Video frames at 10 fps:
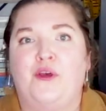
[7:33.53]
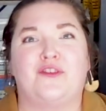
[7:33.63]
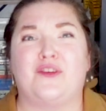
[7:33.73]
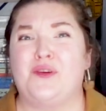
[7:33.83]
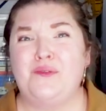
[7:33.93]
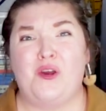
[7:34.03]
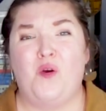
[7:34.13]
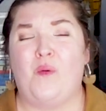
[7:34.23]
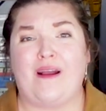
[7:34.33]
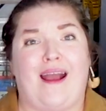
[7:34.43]
so you know
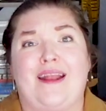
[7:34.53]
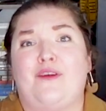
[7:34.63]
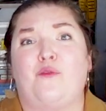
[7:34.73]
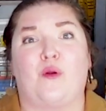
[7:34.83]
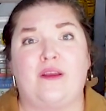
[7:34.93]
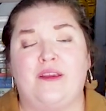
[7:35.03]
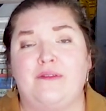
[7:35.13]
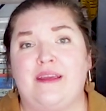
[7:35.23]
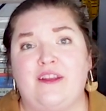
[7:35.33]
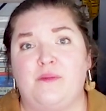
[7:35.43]
what kind of work you
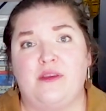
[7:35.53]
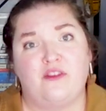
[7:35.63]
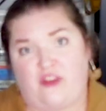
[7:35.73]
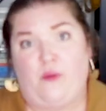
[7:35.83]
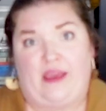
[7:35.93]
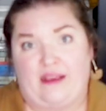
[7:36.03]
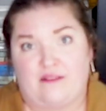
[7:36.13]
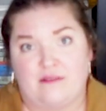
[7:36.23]
need to be showing.